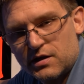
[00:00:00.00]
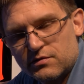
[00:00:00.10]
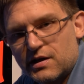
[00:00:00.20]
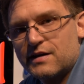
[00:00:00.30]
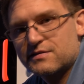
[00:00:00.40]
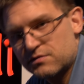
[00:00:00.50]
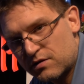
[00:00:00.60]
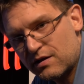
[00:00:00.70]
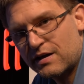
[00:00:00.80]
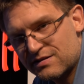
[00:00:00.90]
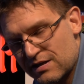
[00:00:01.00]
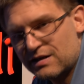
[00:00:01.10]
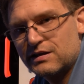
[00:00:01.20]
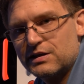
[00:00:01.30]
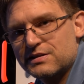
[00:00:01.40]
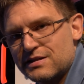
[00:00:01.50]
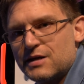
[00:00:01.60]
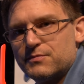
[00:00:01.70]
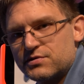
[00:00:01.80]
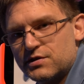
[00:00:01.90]
now, okay? It's not exactly the
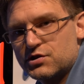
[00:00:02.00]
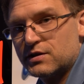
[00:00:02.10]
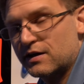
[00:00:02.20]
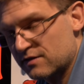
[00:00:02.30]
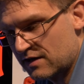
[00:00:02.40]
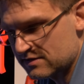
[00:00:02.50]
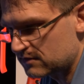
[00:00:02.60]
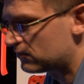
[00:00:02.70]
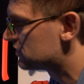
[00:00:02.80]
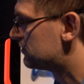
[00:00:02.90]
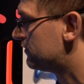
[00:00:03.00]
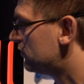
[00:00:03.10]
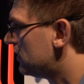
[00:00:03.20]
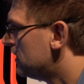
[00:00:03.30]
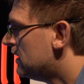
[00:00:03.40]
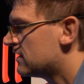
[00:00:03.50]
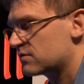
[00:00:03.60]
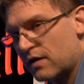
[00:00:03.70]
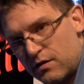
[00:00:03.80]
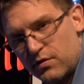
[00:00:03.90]
same position as it was before,
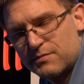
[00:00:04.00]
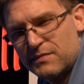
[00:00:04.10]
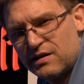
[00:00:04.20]
so I learned my